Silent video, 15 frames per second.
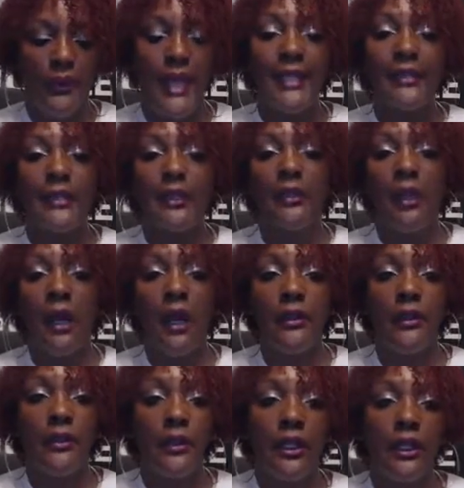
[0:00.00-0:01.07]
That's the
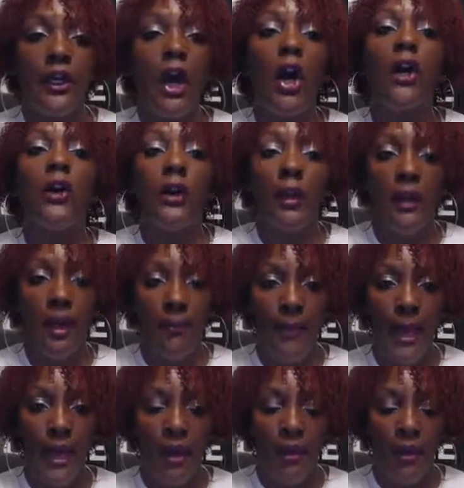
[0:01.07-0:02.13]
current
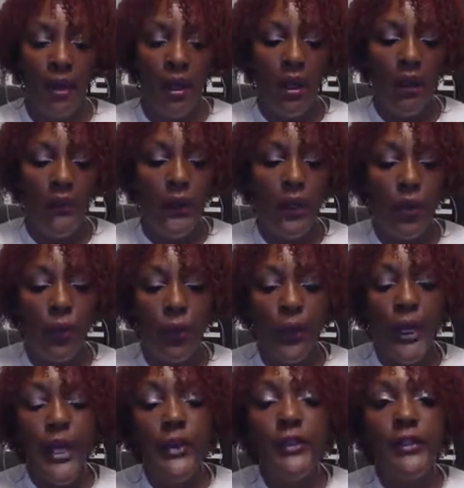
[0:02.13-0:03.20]
amount. The
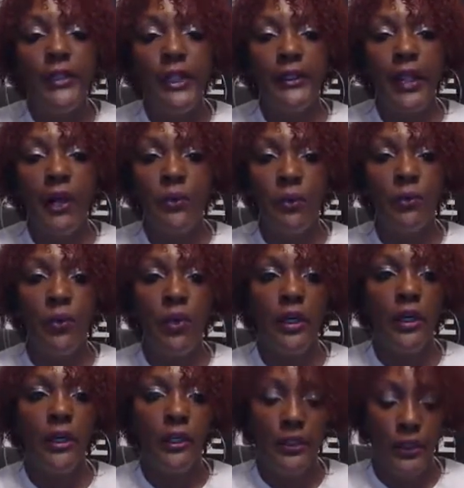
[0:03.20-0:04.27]
arrears that they
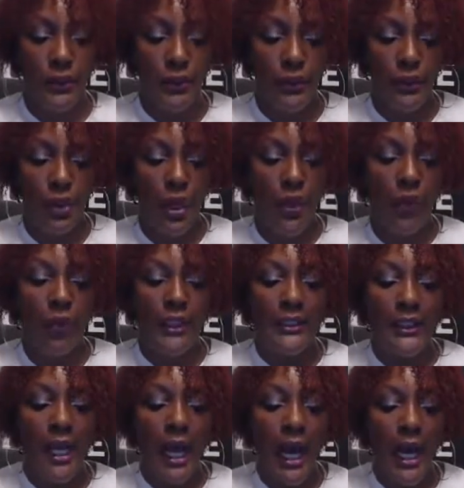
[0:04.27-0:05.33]
reported due
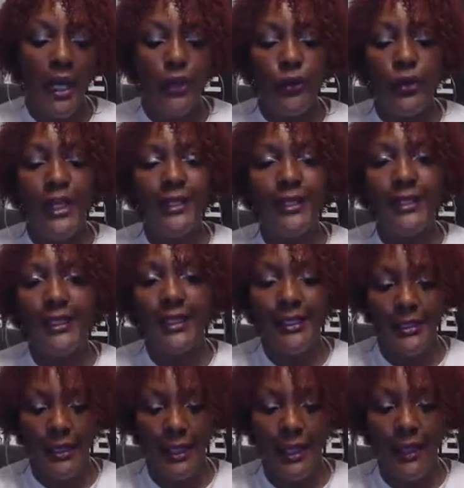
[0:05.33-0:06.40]
was
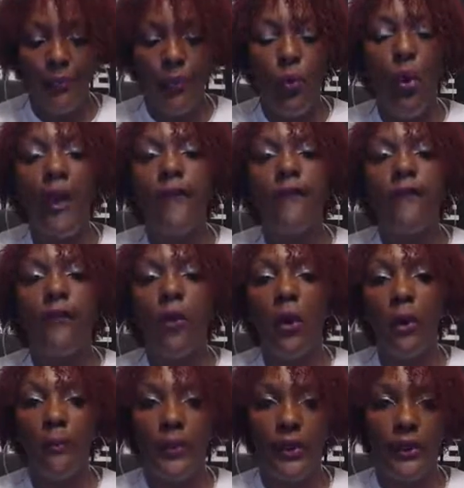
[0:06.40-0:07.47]

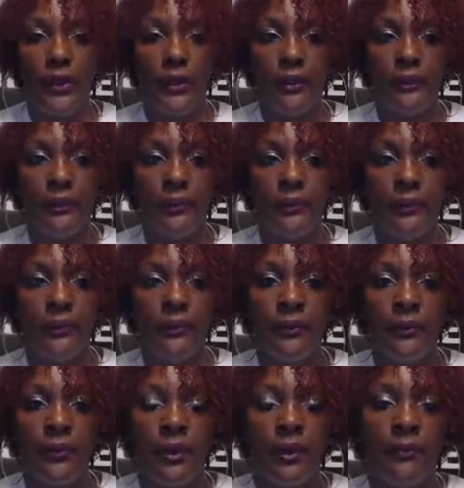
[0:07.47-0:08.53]
$116.4 billion,
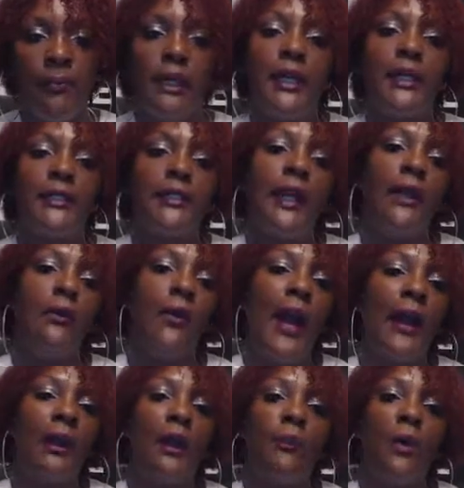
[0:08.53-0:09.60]
because they
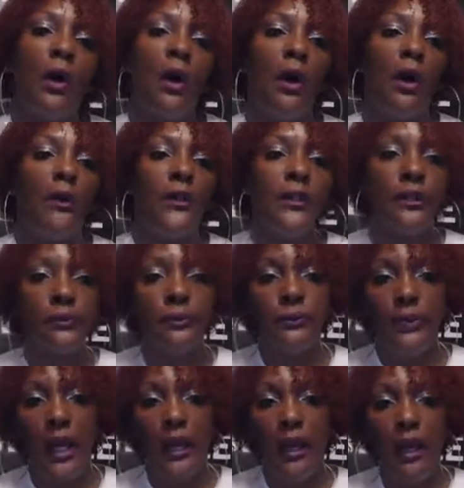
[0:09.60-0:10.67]
rack up all this
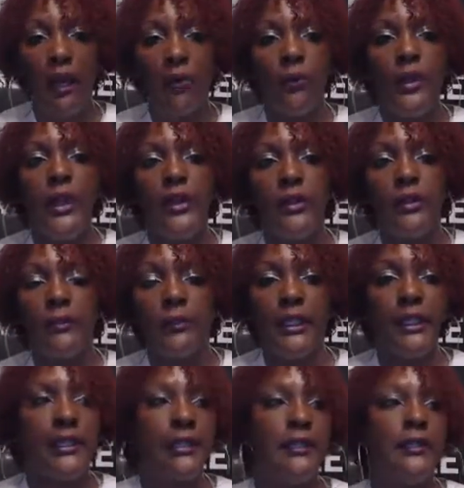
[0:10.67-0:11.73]
arrears
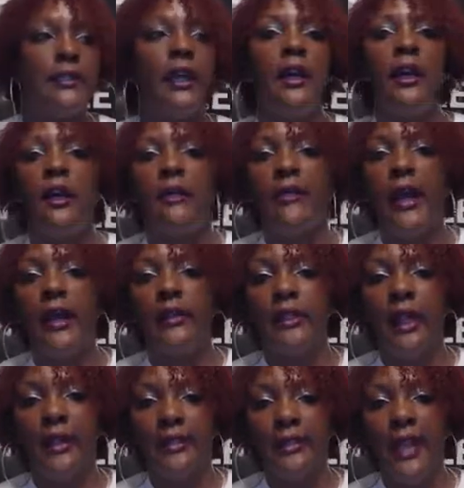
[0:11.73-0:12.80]
because they
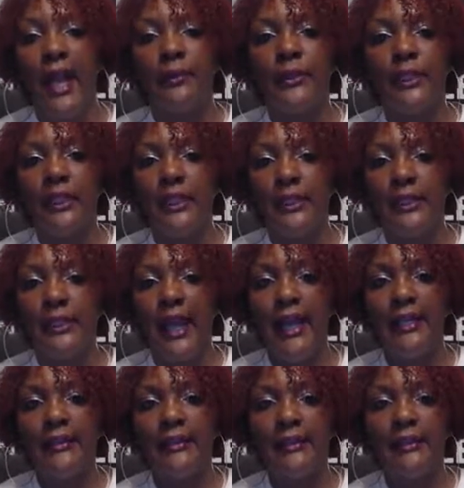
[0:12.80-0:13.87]
established these
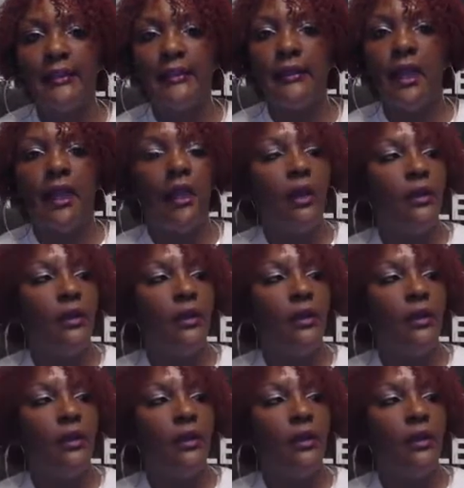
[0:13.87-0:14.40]
cases.